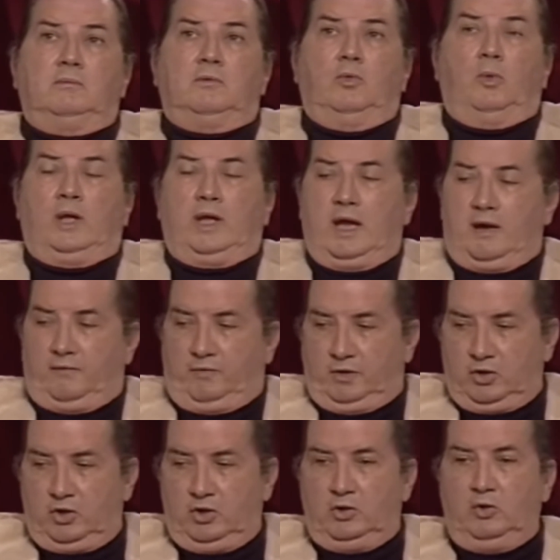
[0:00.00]
We have
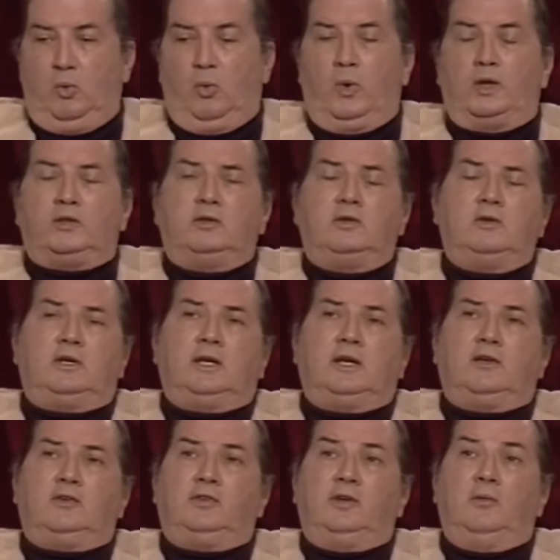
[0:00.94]
learned what to
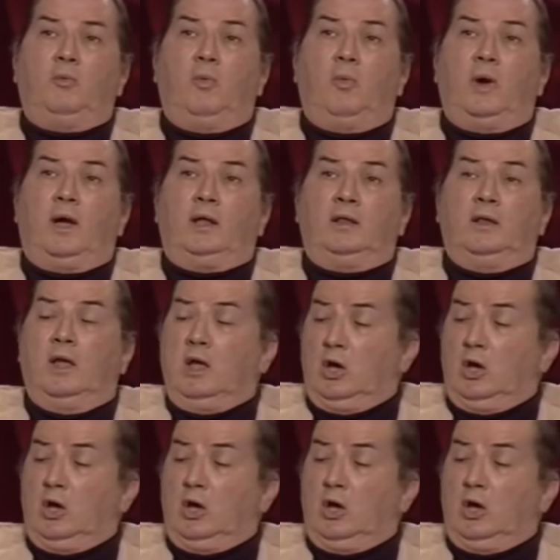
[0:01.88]
kiss and when.